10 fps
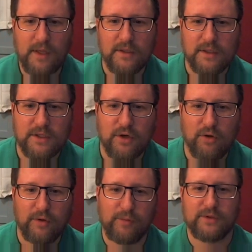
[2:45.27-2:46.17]
So
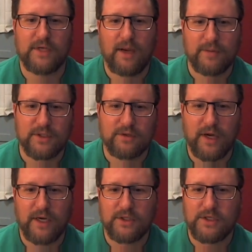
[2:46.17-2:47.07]
the most common
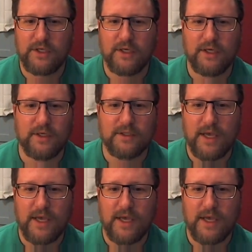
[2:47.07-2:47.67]
strategy is